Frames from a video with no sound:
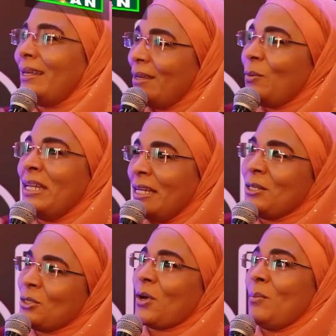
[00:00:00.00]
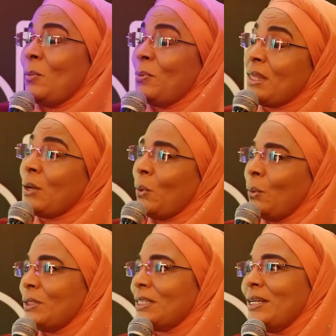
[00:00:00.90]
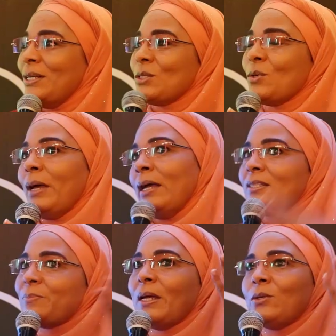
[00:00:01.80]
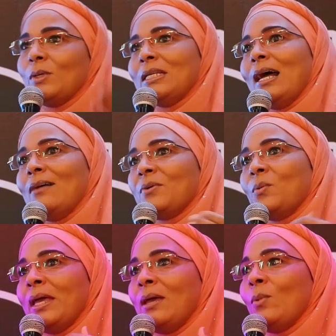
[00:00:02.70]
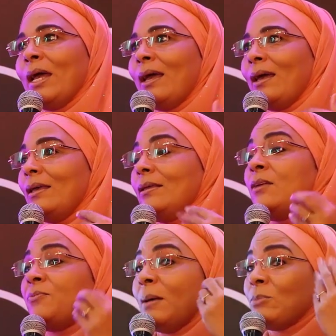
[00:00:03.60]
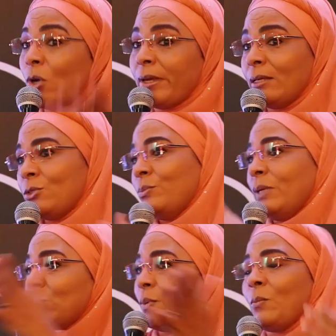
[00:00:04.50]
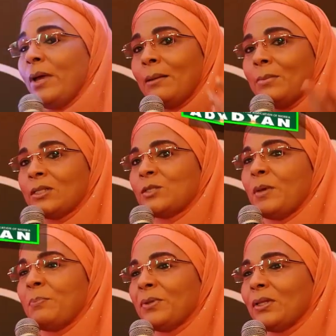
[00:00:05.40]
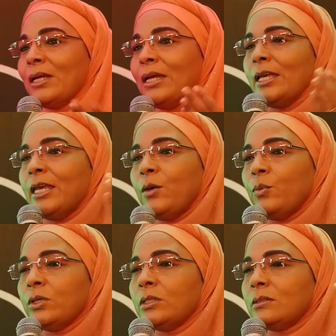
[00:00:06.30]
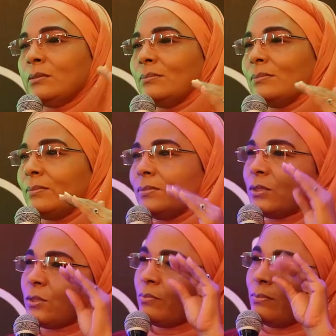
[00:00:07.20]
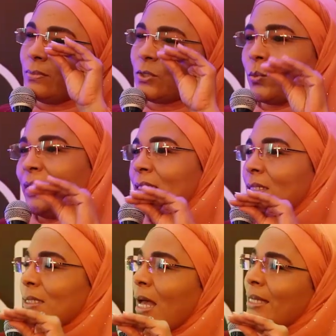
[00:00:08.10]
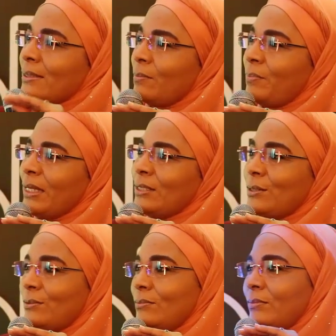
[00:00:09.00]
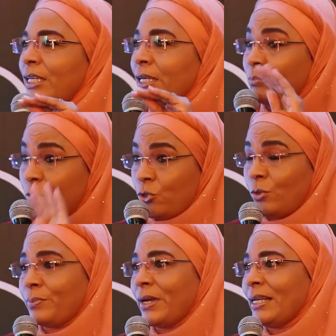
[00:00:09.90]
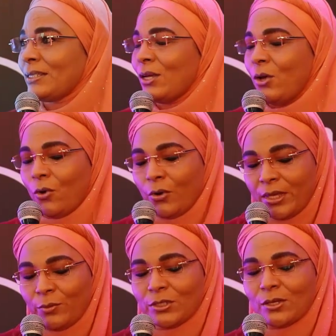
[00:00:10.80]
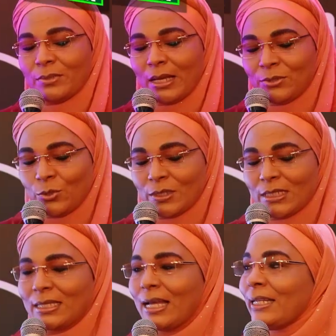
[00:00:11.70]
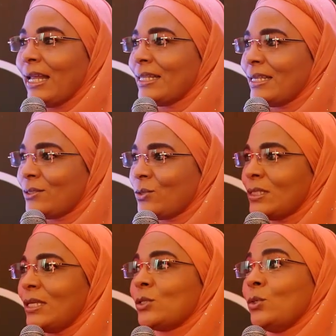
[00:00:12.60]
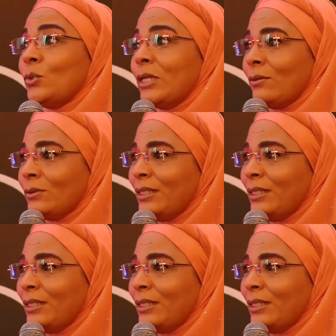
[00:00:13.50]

we needed to come up with a code. So my husband would have a way where if I'm talking too much when we're amongst people, he would squint his eyes a bit, meaning put your brakes, or he would sometimes use his hand like this to say, slow down.